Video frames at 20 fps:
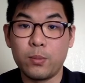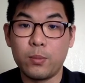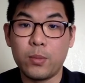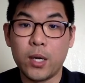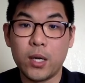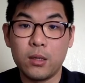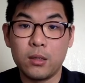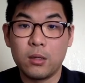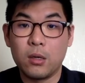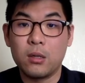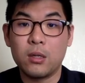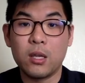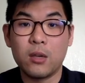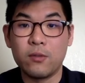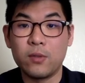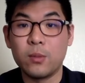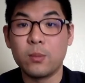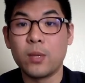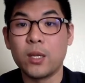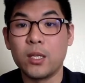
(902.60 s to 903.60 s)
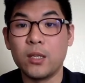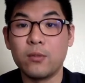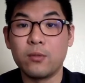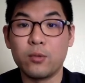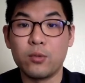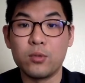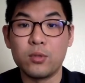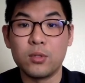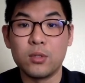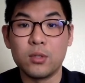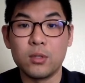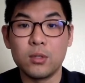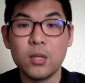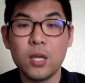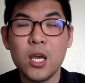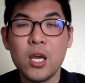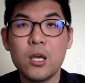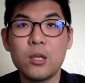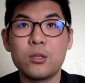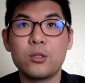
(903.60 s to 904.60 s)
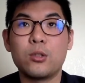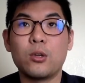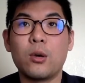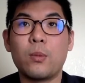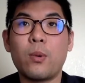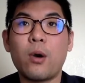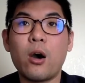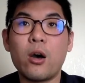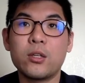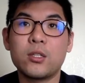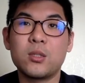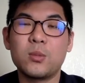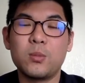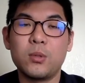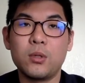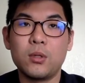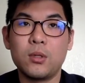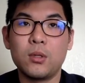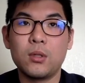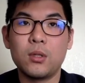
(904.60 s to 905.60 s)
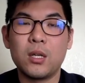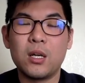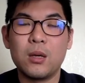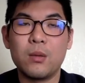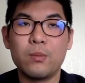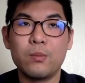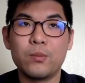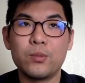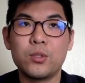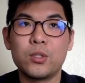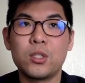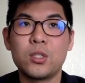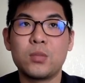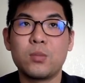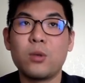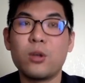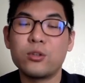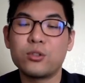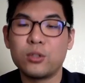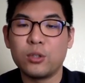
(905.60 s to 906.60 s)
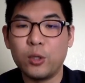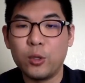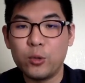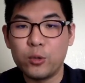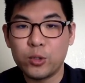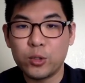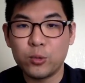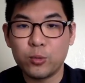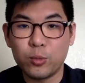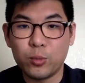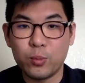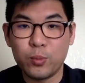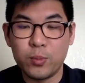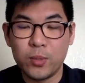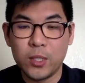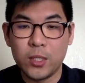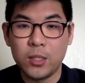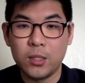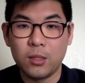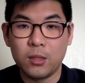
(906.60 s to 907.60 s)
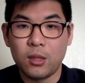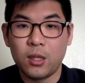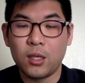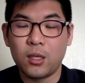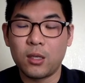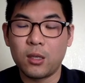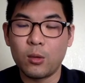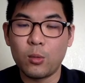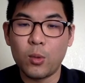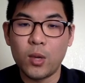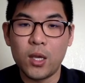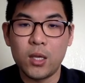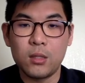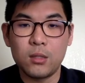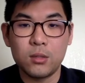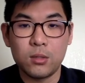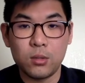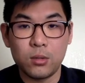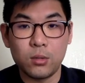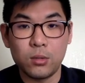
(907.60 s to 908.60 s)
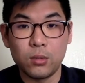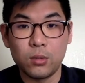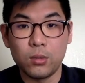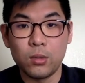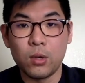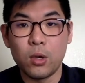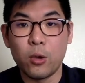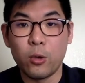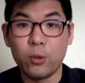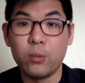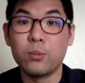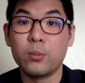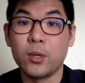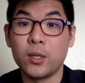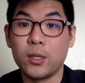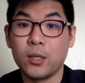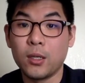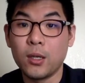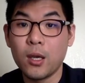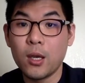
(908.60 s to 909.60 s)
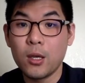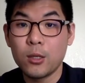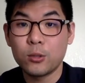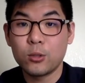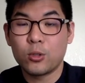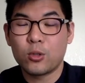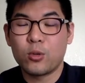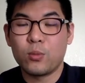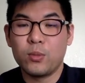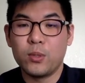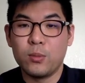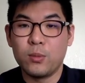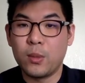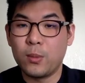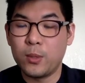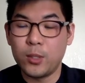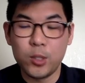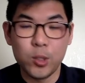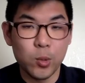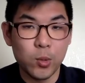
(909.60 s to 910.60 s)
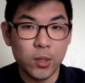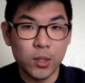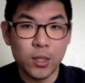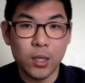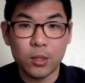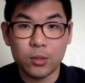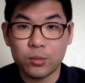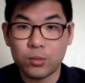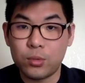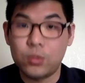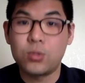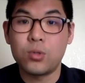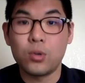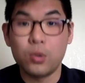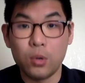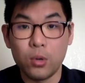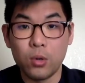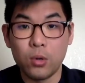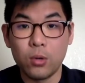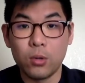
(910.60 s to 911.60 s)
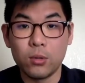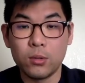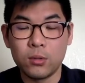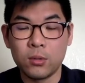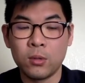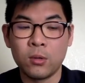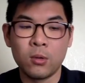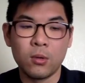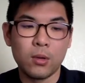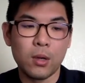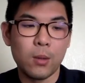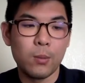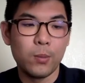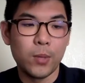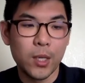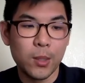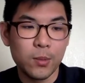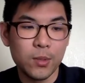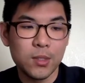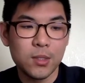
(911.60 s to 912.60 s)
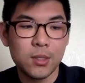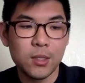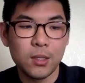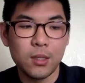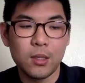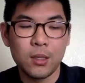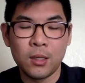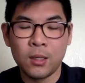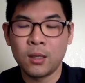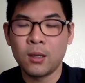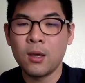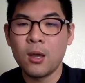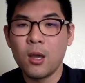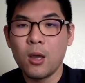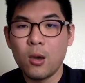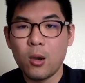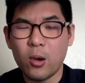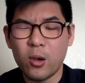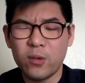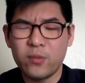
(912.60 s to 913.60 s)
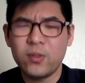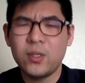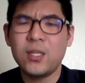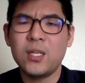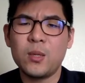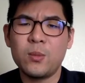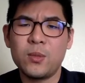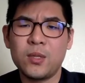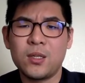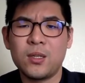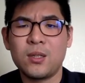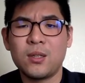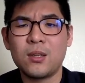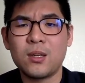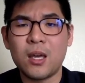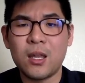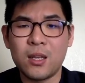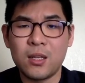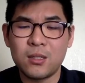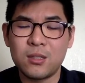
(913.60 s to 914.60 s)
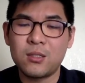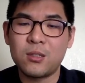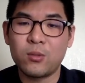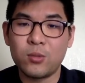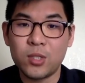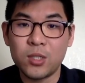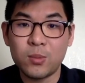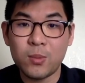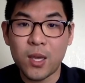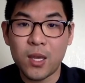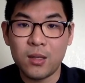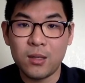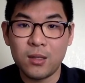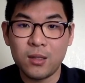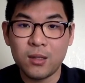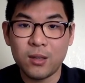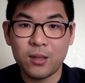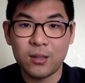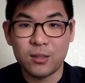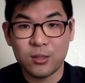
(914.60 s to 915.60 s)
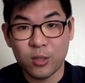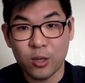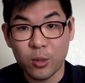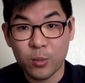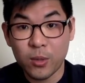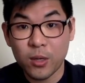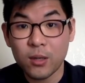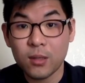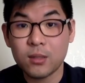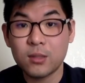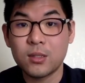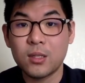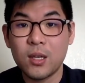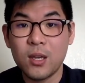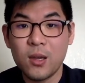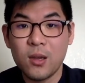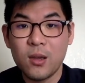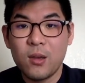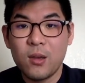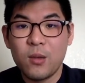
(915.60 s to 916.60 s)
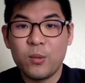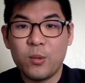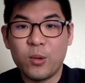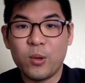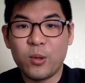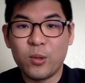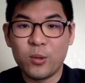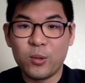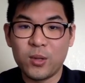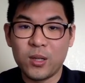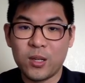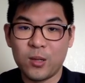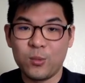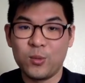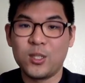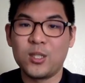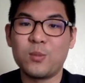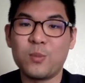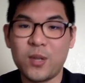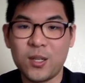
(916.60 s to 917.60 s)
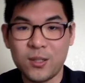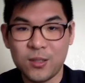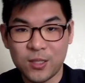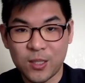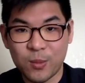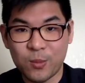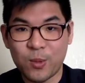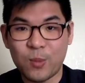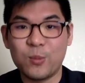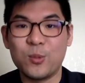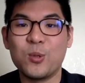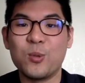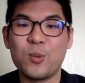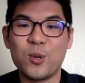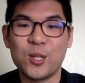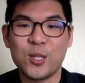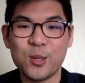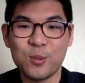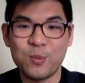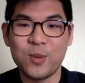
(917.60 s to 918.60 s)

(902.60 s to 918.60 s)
but not having money, for instance. So a possible um, small solution would be thinking ways to earn money. So it could be maybe doing extra chores or uh, babysitting or even limiting unnecessary spending like Starbucks. We all know that we spend sometimes too much